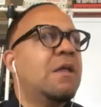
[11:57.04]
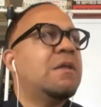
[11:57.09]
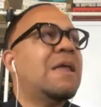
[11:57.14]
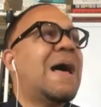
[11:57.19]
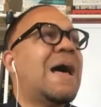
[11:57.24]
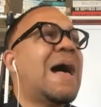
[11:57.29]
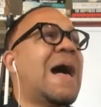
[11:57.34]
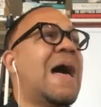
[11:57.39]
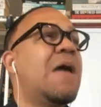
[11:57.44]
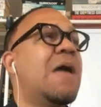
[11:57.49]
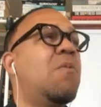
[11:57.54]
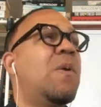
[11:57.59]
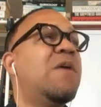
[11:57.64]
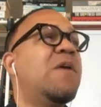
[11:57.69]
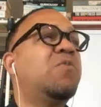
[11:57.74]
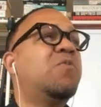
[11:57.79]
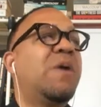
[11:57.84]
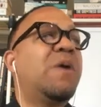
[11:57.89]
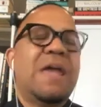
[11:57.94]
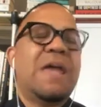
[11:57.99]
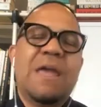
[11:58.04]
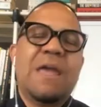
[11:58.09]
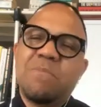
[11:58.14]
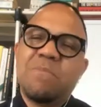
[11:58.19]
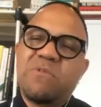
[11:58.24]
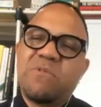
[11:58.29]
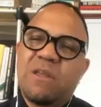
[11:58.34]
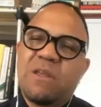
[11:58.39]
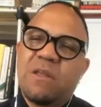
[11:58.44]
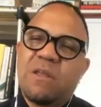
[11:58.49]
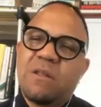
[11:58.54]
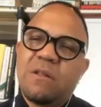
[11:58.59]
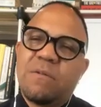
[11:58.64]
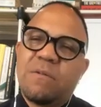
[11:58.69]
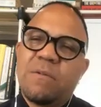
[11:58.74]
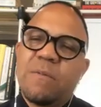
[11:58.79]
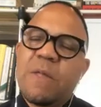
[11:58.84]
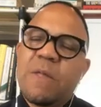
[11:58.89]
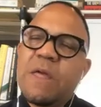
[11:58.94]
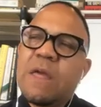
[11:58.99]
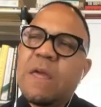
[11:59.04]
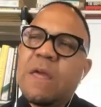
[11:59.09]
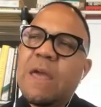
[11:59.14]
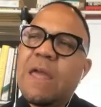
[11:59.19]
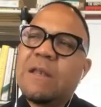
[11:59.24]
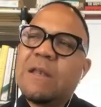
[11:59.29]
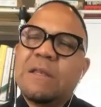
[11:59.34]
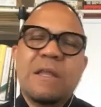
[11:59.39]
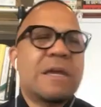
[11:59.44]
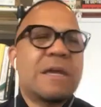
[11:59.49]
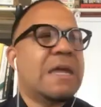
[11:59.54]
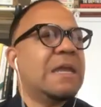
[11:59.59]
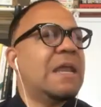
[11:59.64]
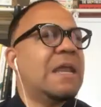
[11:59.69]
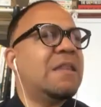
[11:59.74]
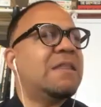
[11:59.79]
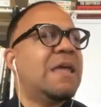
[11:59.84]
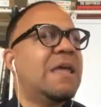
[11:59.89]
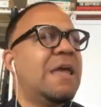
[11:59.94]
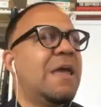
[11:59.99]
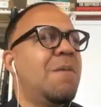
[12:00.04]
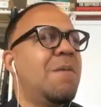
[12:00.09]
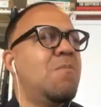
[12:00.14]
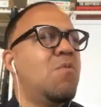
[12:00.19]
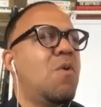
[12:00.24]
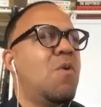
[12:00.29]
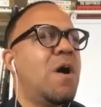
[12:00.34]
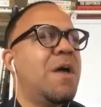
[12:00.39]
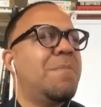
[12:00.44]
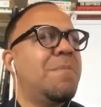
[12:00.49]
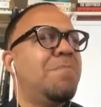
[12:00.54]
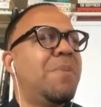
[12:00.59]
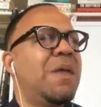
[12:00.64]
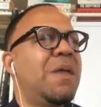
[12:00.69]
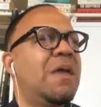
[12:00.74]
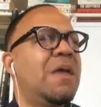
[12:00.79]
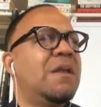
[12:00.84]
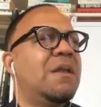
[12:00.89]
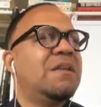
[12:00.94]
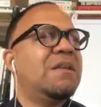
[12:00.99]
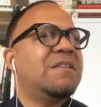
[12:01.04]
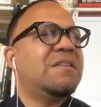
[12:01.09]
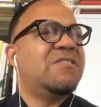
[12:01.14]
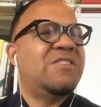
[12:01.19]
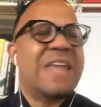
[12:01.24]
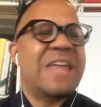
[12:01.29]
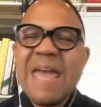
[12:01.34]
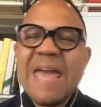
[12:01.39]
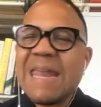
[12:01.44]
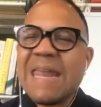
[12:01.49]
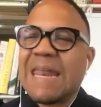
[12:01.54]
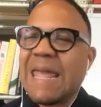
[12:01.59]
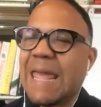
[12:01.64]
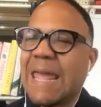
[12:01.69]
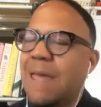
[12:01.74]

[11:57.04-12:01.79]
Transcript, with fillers: the highways were empty. And looking at the M1 being dead